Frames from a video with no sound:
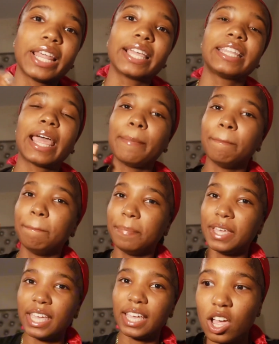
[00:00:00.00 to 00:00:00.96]
like that
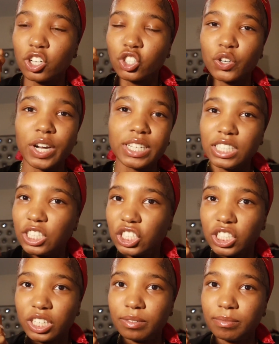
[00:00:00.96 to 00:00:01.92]
big
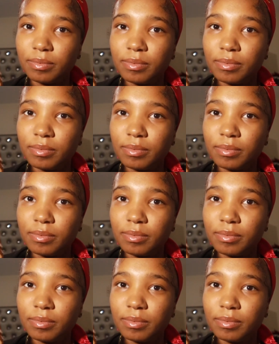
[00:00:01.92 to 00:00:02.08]
transition.